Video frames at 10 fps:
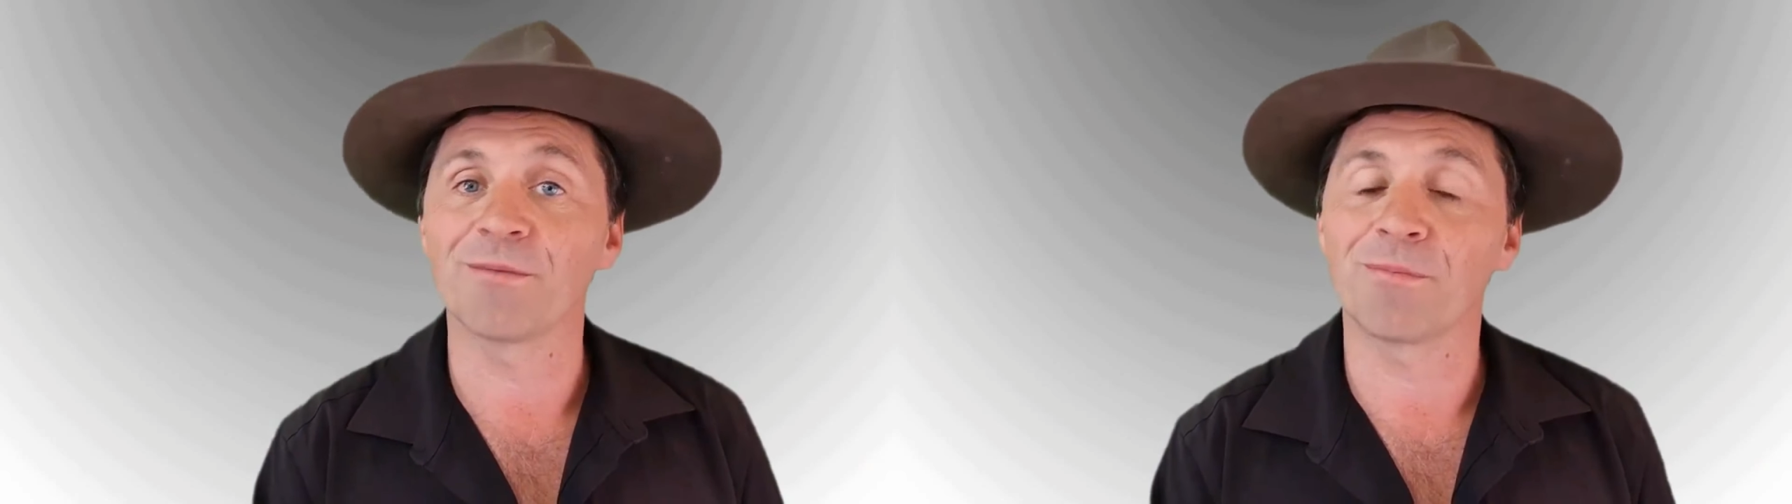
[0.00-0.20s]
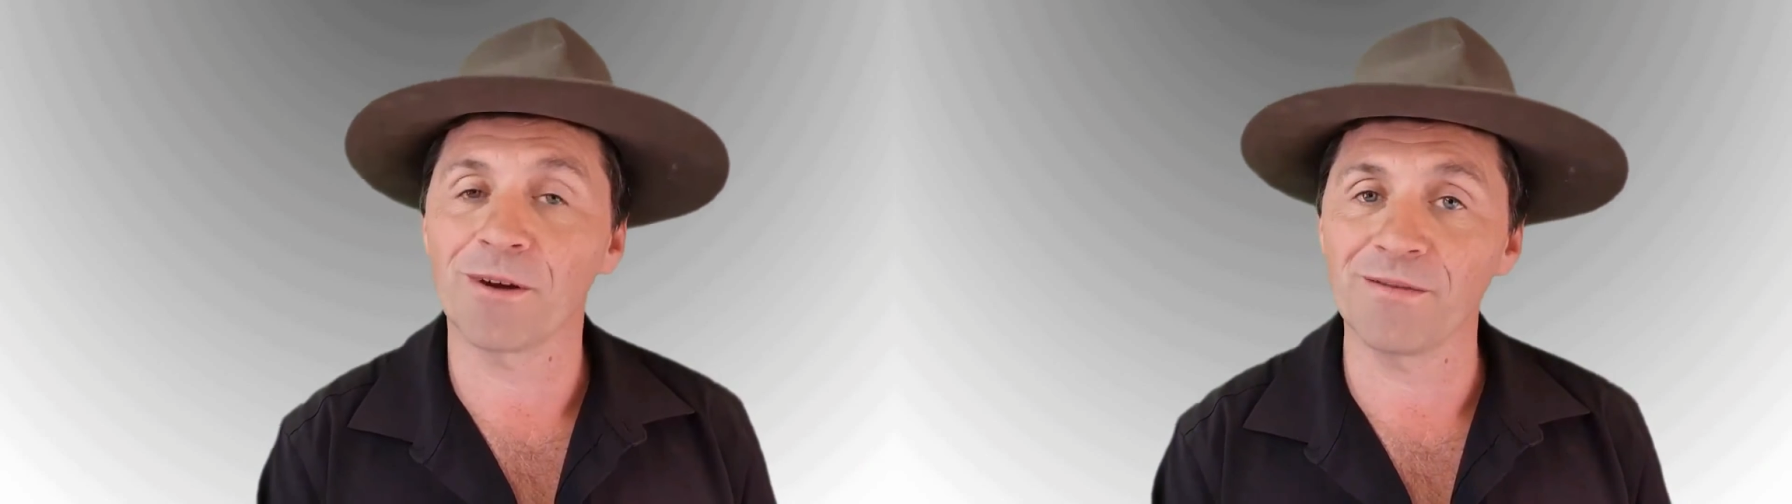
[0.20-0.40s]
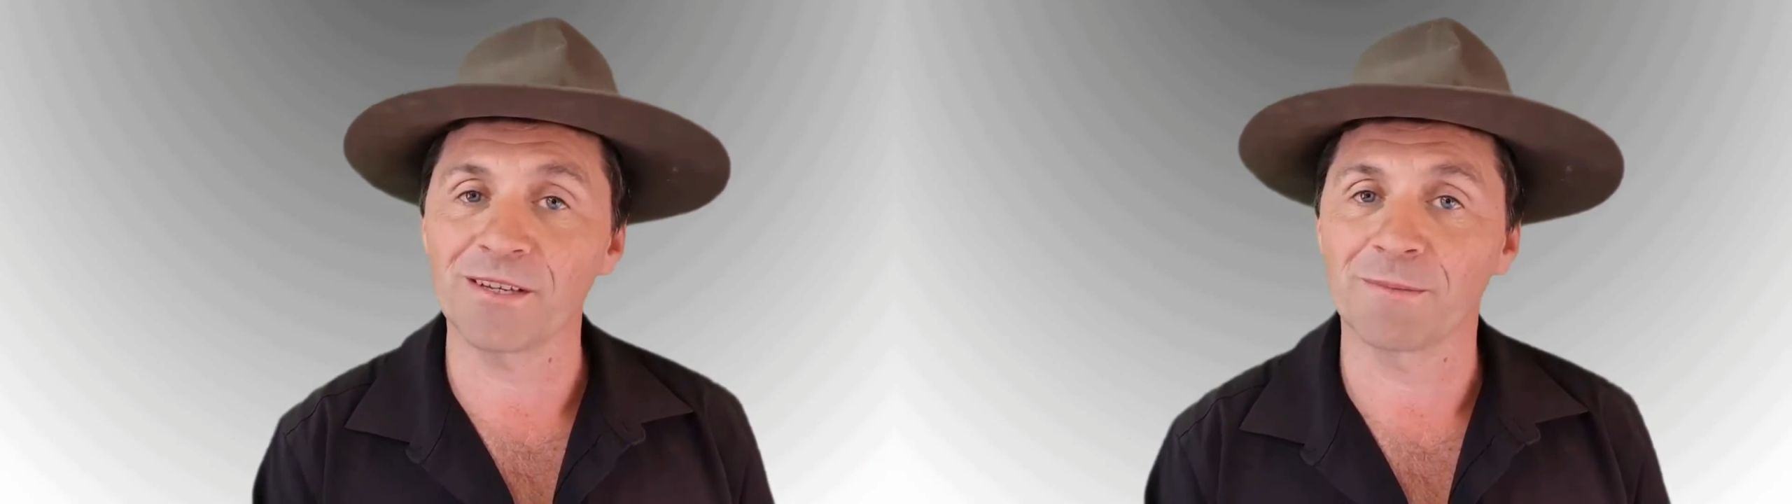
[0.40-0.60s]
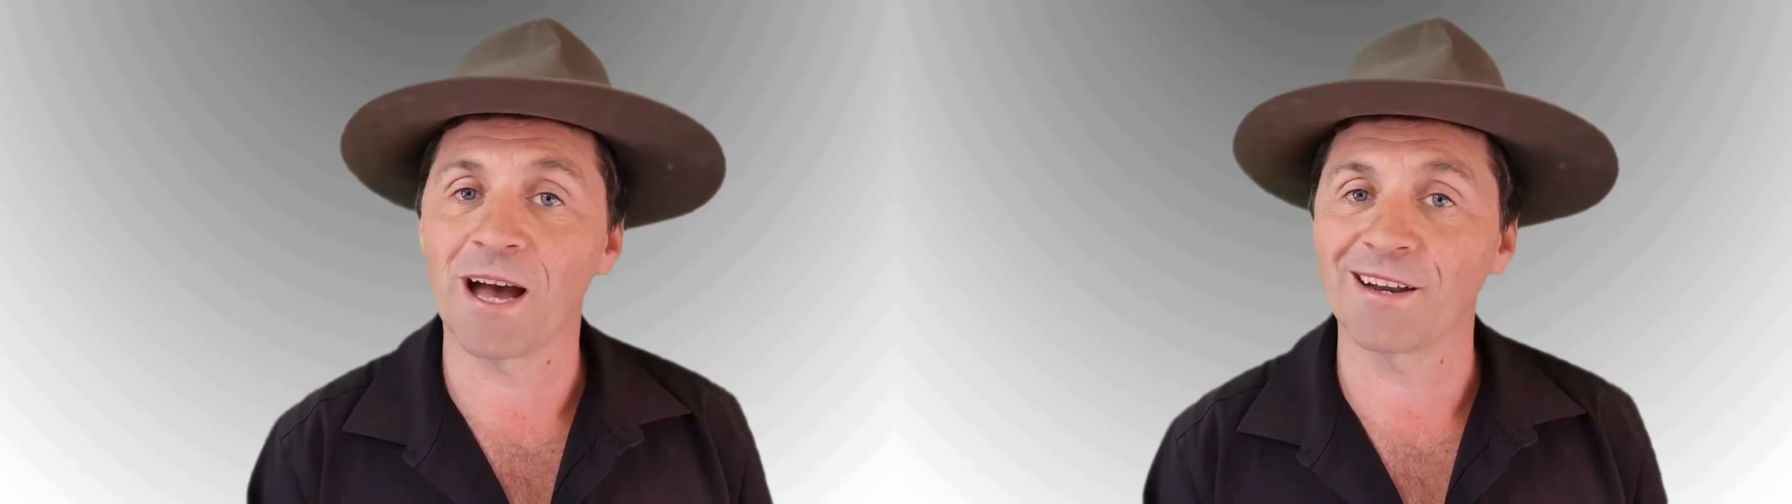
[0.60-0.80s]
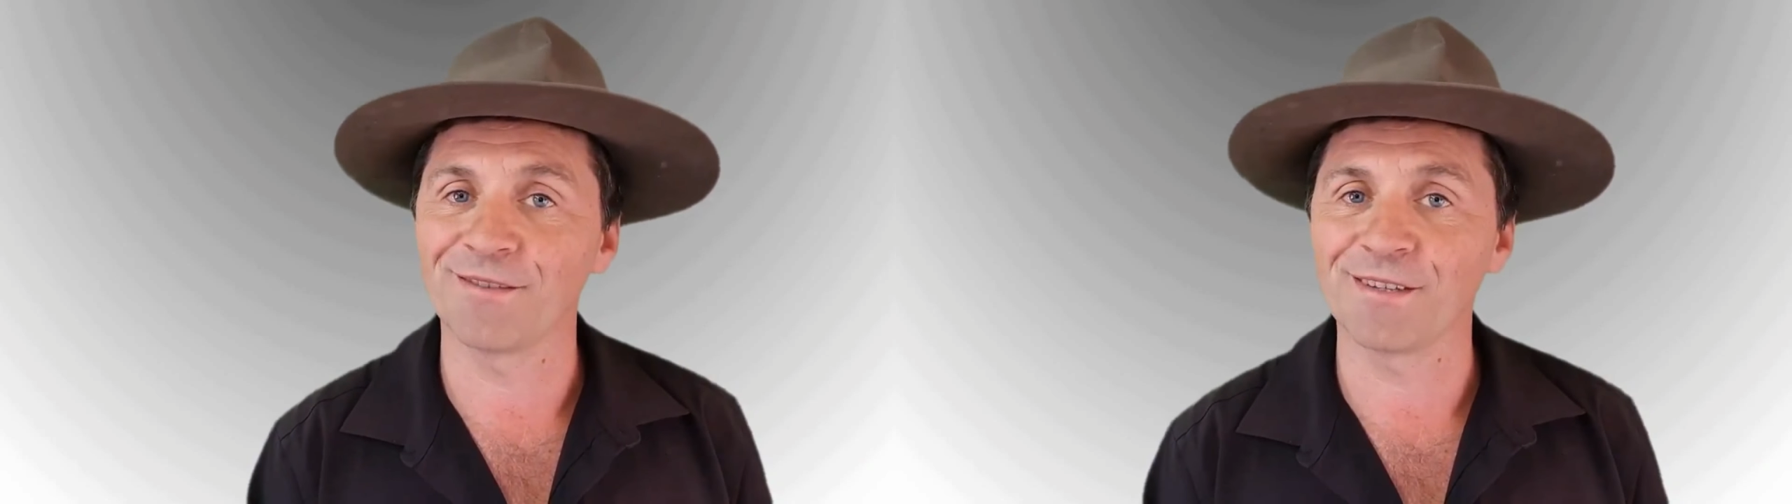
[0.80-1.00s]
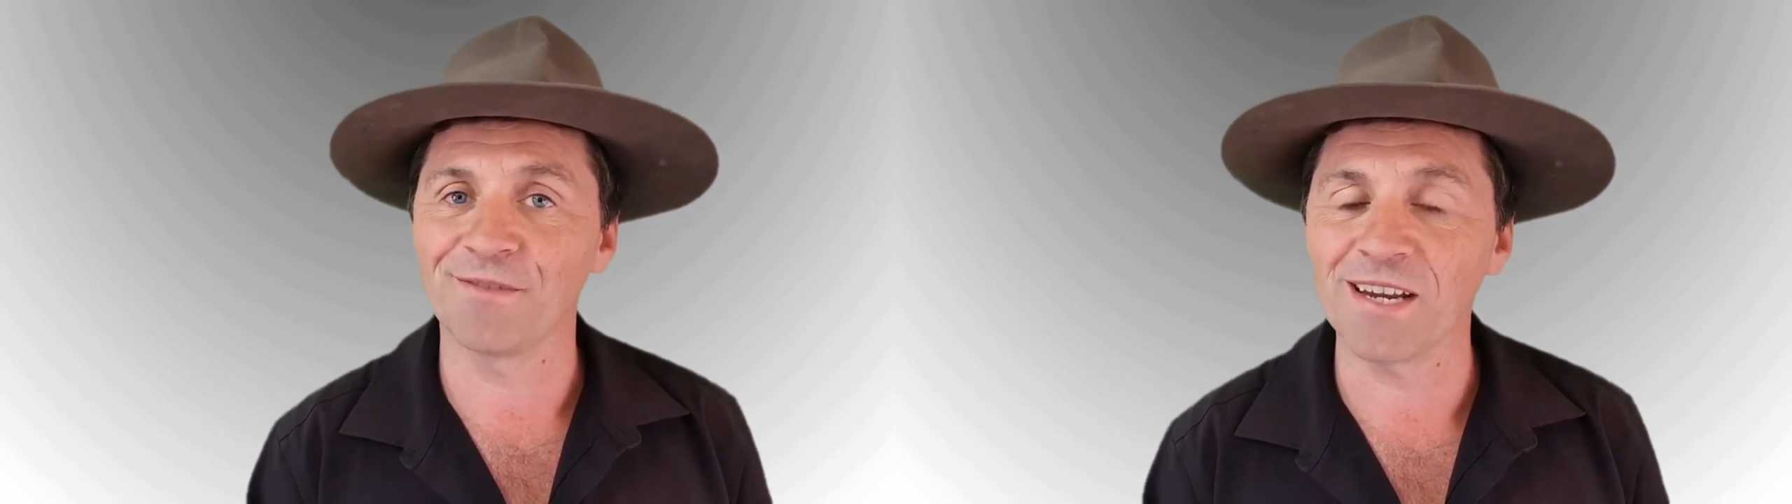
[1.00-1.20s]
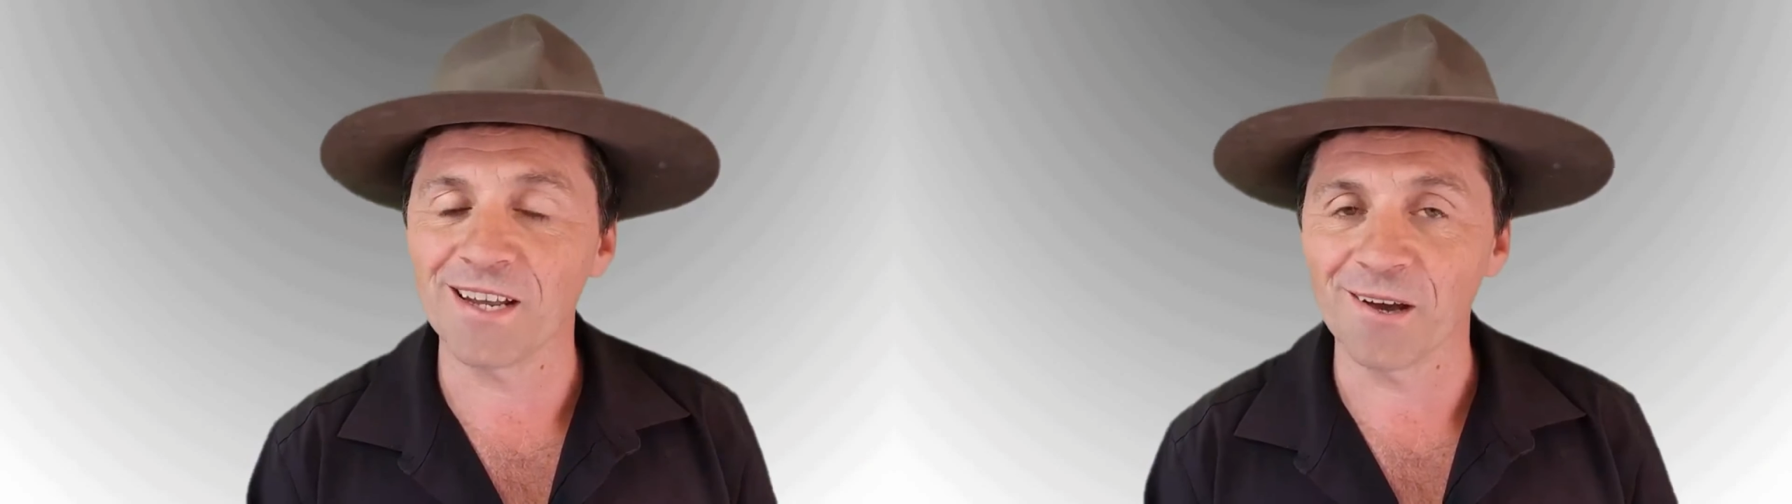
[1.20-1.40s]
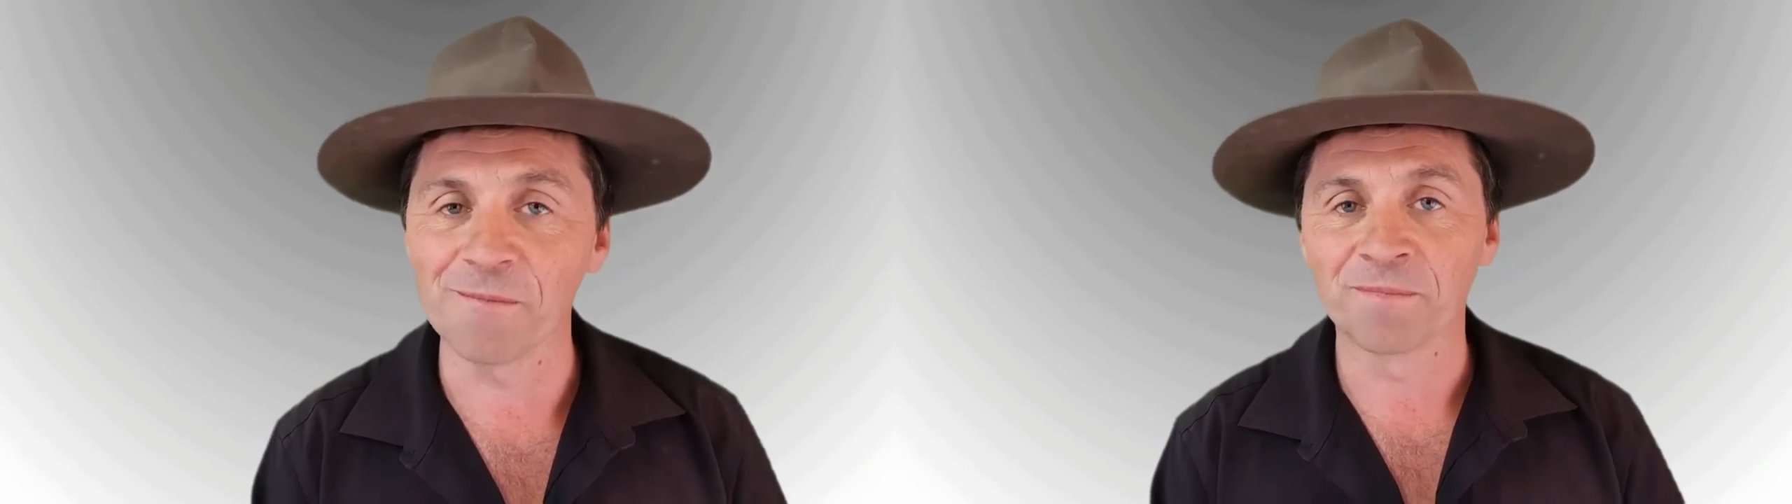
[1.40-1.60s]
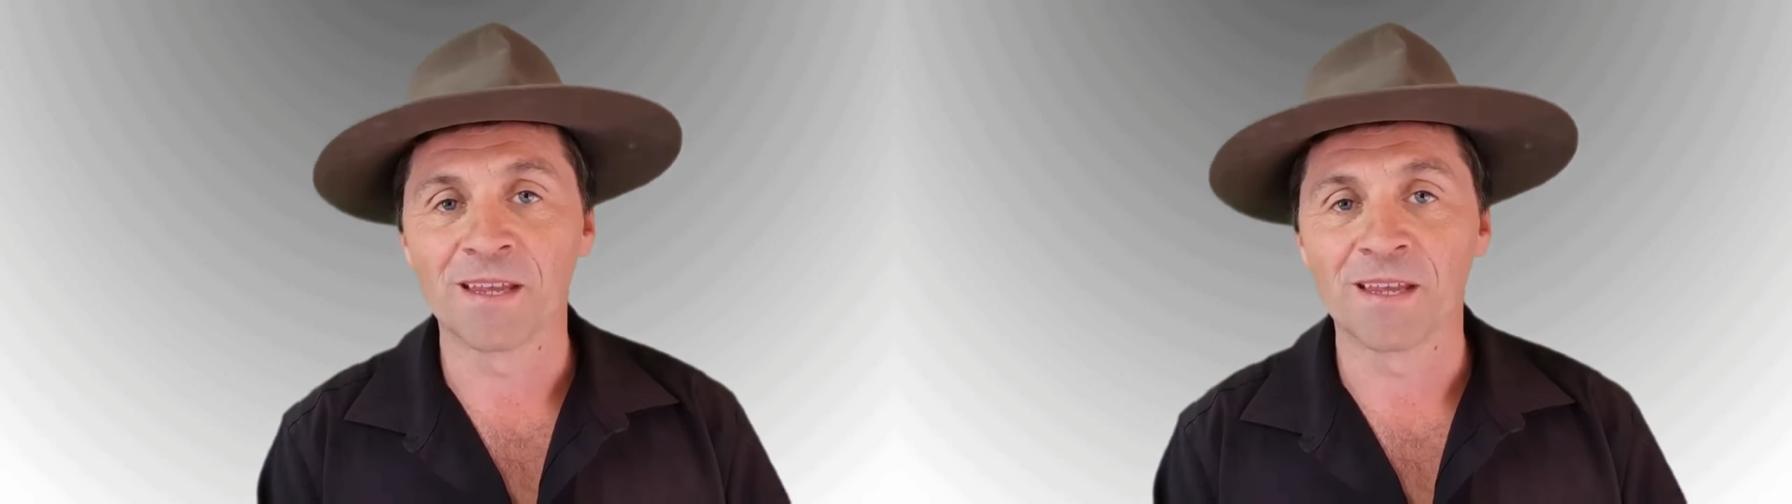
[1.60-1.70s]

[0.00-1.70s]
previous part of this video.